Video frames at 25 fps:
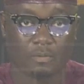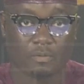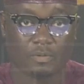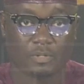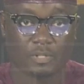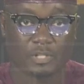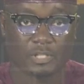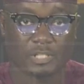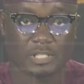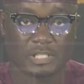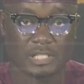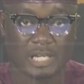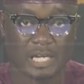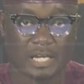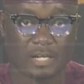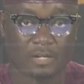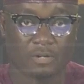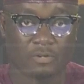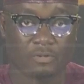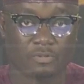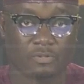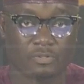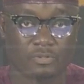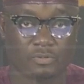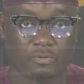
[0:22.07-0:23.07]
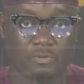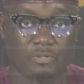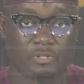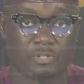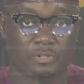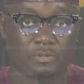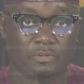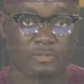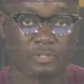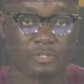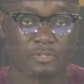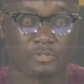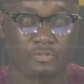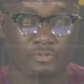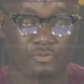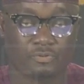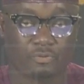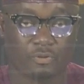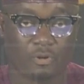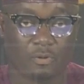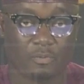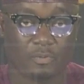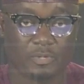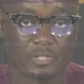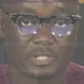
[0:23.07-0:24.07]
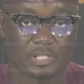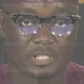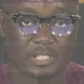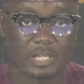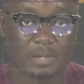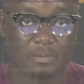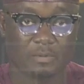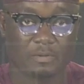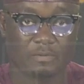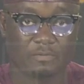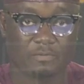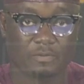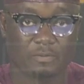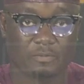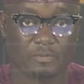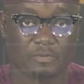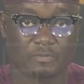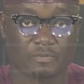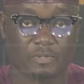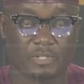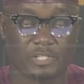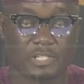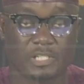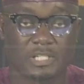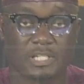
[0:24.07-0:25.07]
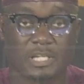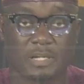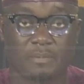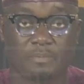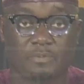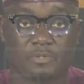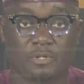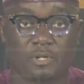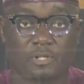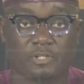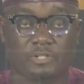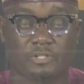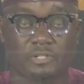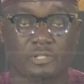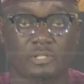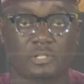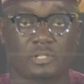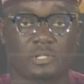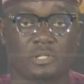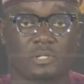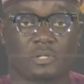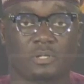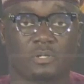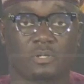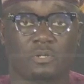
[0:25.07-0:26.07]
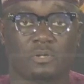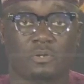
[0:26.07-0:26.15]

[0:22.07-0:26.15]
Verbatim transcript: with the psychosocial trauma stemming from the recent abduction